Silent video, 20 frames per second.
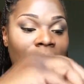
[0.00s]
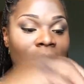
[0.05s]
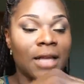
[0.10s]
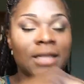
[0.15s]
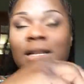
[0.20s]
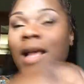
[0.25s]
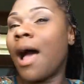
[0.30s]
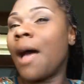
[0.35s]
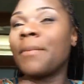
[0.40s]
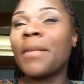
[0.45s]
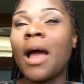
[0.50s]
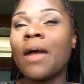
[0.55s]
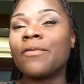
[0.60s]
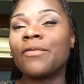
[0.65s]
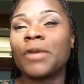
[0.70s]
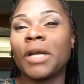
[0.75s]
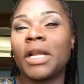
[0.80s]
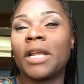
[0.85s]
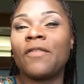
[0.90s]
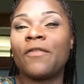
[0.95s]
Because I'm
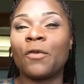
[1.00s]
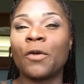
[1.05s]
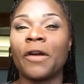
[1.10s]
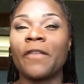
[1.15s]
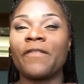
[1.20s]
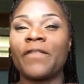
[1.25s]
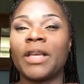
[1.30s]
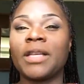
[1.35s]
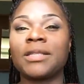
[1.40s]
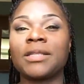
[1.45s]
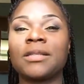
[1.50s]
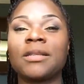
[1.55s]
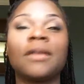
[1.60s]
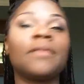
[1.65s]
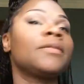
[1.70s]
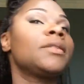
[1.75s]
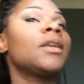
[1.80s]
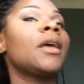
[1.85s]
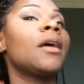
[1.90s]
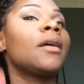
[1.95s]
not ready for a
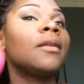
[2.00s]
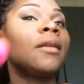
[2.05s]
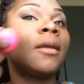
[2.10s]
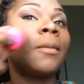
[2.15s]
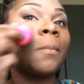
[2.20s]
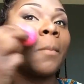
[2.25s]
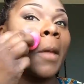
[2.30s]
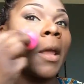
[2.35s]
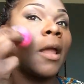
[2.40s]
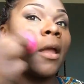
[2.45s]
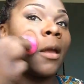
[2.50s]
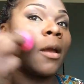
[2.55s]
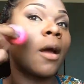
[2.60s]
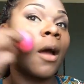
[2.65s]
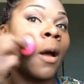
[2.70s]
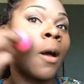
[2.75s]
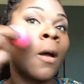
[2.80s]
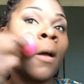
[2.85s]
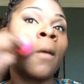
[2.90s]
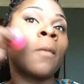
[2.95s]
facelift yet. It may
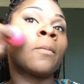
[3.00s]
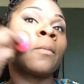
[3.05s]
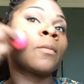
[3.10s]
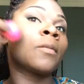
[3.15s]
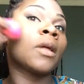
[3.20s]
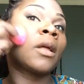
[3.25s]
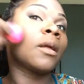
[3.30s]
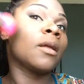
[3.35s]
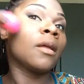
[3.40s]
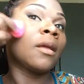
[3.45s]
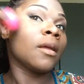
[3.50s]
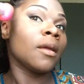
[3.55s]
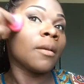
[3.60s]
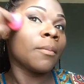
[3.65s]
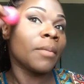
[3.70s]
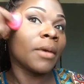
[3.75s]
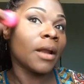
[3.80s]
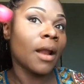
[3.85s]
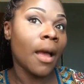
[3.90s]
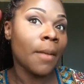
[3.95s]
come,
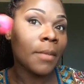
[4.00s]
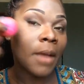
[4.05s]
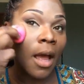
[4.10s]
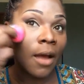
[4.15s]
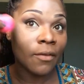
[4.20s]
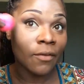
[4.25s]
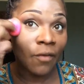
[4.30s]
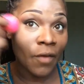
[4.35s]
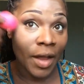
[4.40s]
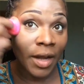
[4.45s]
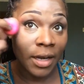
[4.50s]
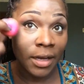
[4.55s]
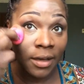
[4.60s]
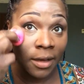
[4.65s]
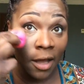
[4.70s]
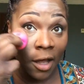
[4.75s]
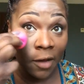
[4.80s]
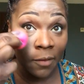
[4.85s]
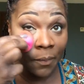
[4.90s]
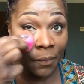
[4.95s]
but I'm not ready
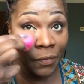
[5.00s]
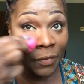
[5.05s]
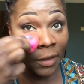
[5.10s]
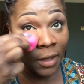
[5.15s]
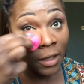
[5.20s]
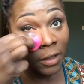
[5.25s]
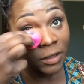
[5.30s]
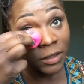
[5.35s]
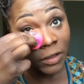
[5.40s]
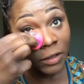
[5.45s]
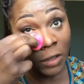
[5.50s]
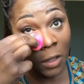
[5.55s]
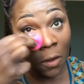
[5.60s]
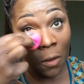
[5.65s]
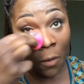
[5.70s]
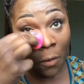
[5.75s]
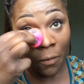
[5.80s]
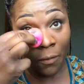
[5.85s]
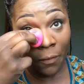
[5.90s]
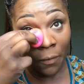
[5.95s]
yet.
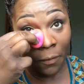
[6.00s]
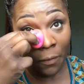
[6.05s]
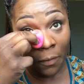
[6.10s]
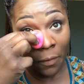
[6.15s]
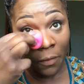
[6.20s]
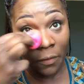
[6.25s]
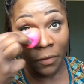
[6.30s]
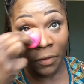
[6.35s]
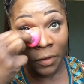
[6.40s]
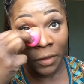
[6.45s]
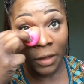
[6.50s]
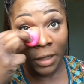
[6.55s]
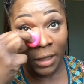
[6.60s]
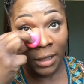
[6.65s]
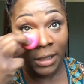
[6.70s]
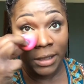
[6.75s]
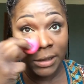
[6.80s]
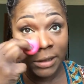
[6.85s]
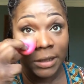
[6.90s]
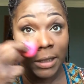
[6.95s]
So
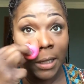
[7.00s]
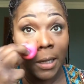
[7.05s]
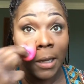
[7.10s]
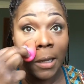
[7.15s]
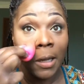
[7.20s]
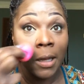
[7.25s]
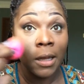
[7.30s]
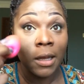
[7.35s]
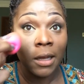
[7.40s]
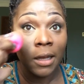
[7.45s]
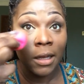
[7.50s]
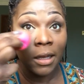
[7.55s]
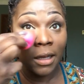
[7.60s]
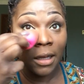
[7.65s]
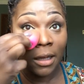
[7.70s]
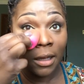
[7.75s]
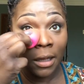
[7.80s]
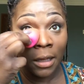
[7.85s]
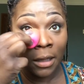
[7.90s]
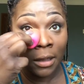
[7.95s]
this
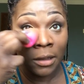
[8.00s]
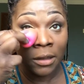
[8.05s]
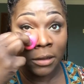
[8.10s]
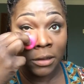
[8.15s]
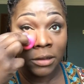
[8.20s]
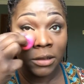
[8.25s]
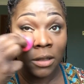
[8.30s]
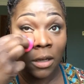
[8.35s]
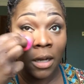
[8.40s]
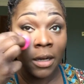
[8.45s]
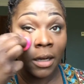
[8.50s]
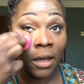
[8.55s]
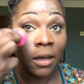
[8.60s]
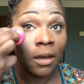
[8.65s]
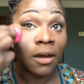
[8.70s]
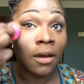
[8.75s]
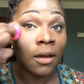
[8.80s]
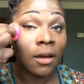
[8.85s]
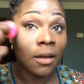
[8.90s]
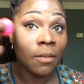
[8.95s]
is gonna
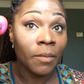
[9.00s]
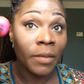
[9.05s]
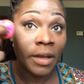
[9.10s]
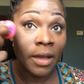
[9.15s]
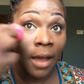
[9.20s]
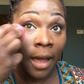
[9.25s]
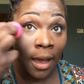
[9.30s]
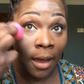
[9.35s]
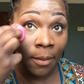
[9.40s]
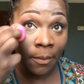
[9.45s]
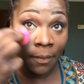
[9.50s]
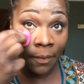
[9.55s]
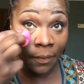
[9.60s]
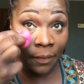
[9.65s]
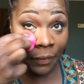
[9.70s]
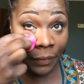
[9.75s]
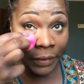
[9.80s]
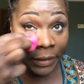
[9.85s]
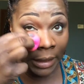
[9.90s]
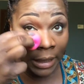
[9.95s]
hook me up
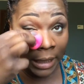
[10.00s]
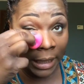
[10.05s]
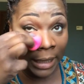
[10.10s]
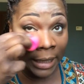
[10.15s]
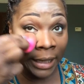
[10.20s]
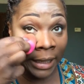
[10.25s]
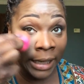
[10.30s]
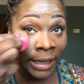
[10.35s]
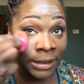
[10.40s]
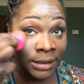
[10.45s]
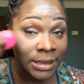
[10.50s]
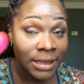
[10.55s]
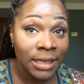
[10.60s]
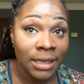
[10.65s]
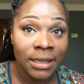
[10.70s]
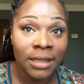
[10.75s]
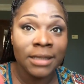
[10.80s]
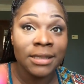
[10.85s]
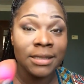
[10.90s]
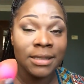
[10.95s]

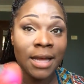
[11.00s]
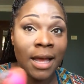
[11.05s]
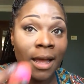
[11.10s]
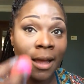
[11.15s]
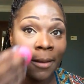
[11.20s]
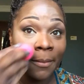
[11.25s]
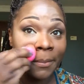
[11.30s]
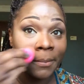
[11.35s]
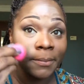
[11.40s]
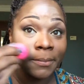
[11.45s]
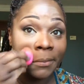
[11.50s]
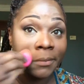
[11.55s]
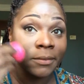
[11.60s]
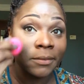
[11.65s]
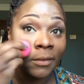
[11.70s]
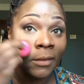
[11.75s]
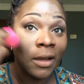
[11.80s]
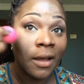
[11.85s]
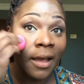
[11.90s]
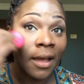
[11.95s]
until it's time,
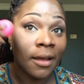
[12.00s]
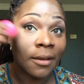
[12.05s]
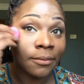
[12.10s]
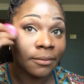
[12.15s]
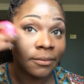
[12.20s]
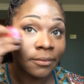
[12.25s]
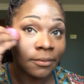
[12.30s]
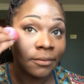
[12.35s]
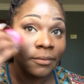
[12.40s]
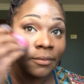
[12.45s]
okay?